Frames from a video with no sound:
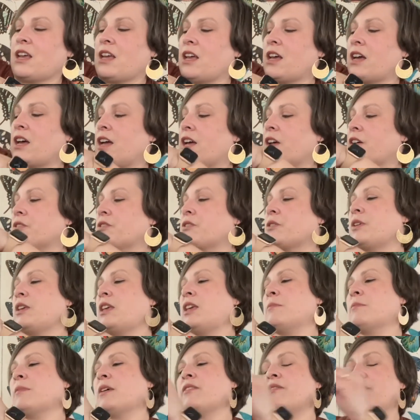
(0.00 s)
I also
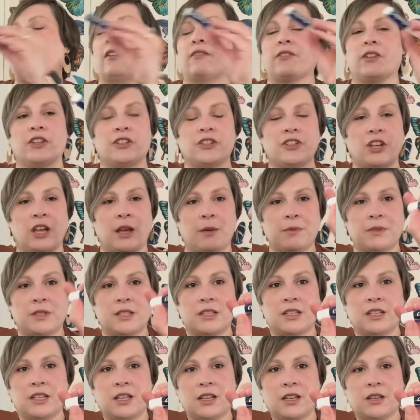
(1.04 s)
keep my favorite
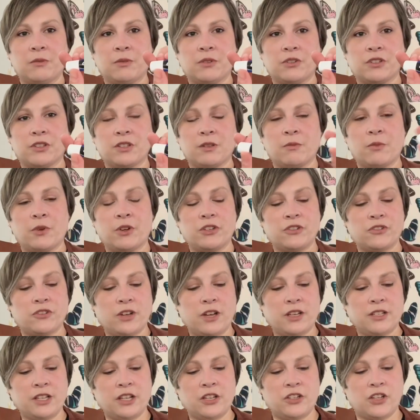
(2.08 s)
chapstick, which is a
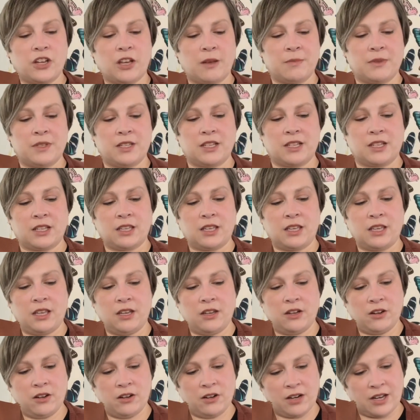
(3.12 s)
moisturizing chapstick
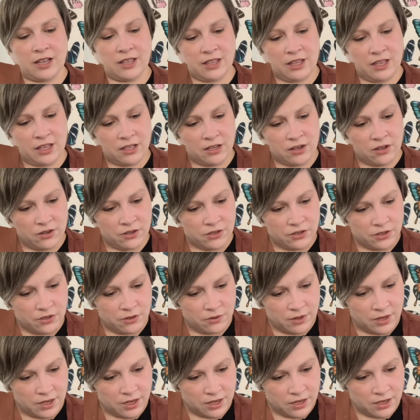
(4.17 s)
here. I think it
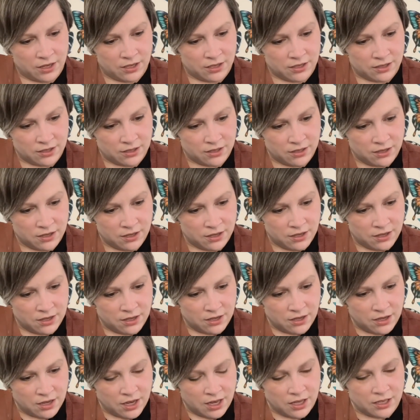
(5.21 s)
also has
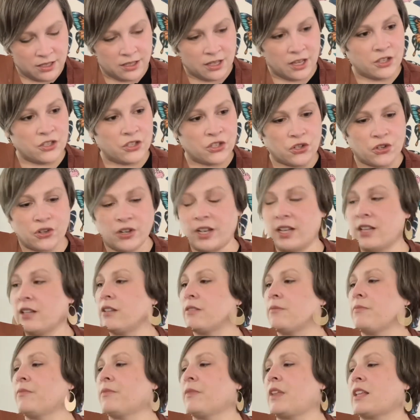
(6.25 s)

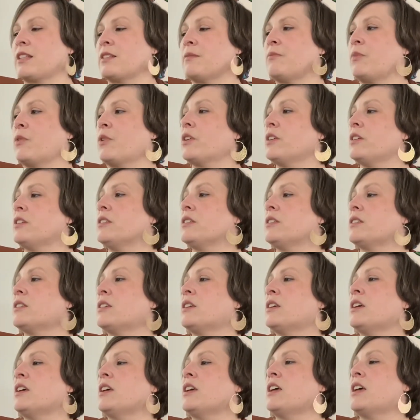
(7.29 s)
sunscreen. That's important.
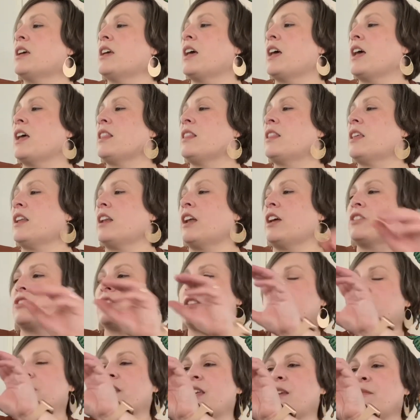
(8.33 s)
And then I
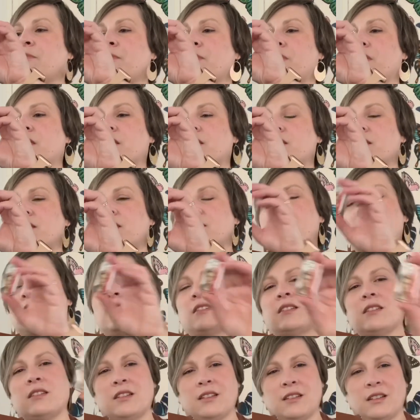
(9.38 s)
just keep
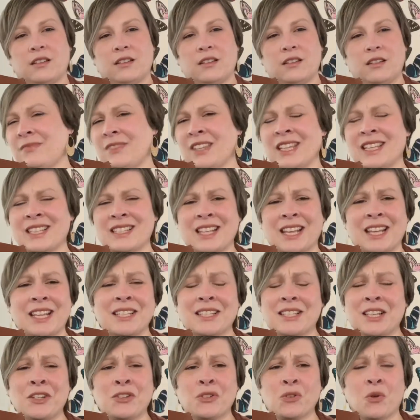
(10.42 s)
this. It's like
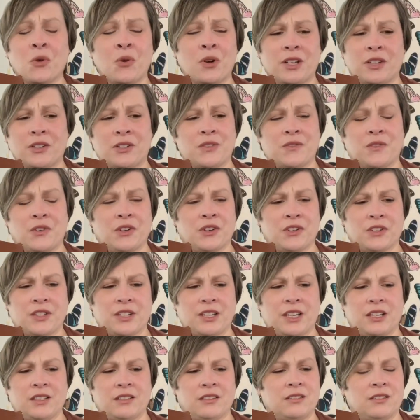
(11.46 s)
essential oils for your
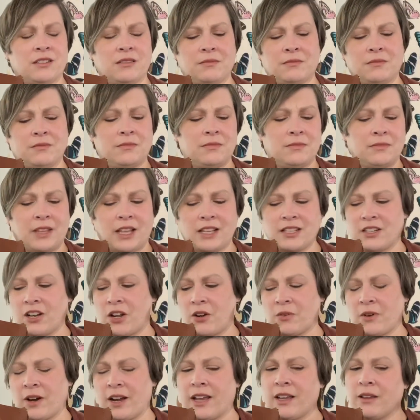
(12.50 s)
skin. That's
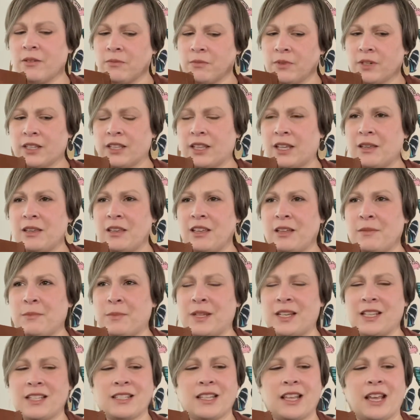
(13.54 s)
not right, really.
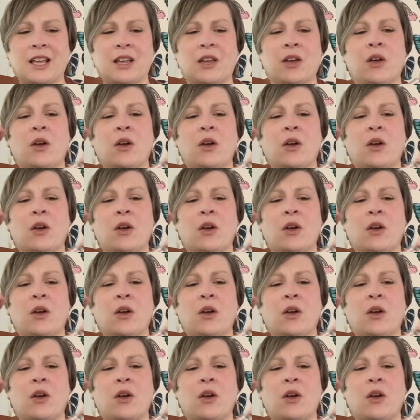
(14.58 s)
But it's like,